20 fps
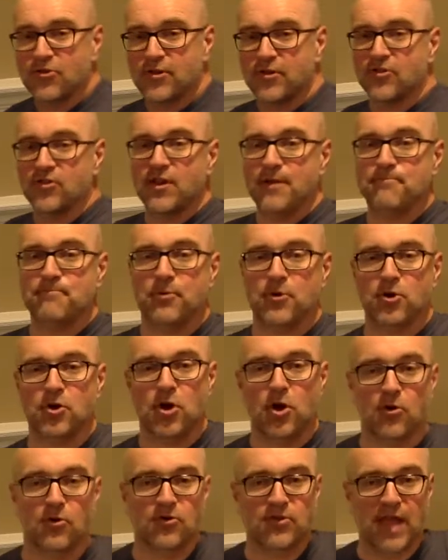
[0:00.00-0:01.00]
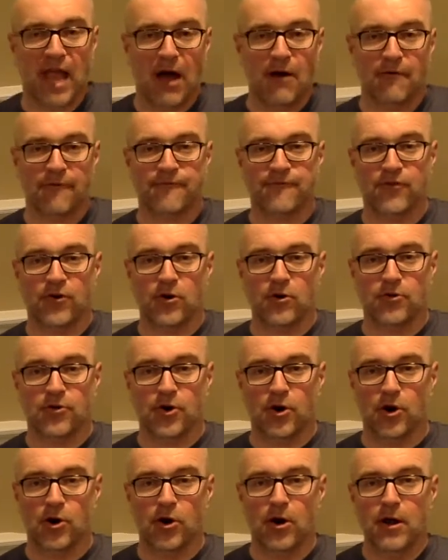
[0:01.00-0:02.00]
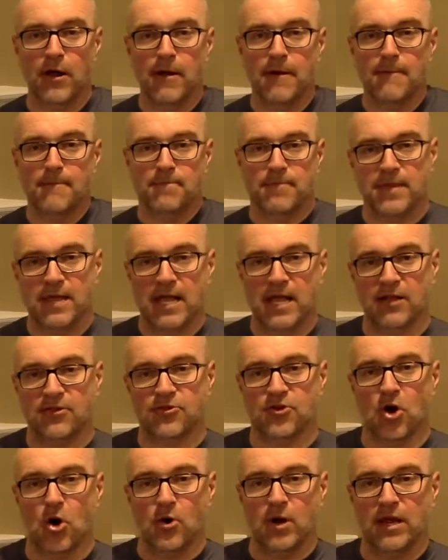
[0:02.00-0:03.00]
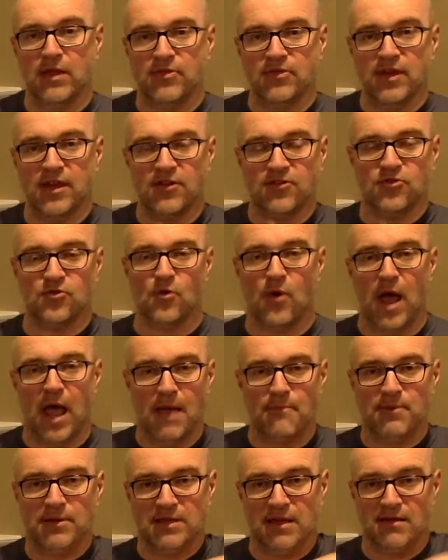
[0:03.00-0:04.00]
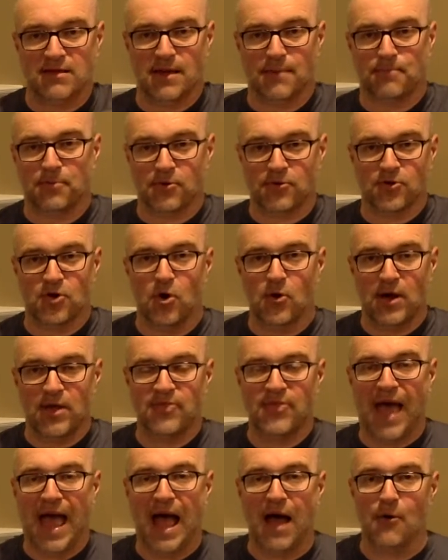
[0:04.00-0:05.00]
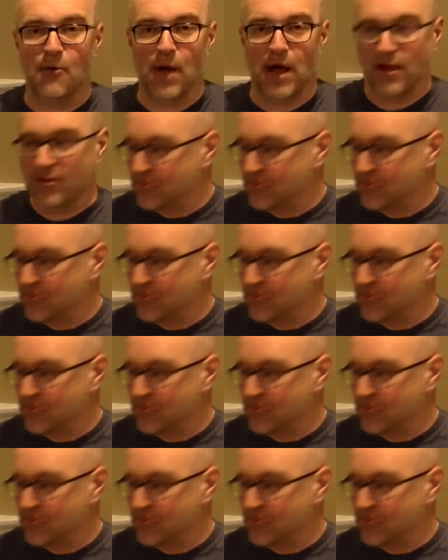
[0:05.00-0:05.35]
the zipper goes down further, it's going this way, but the zipper's going that way.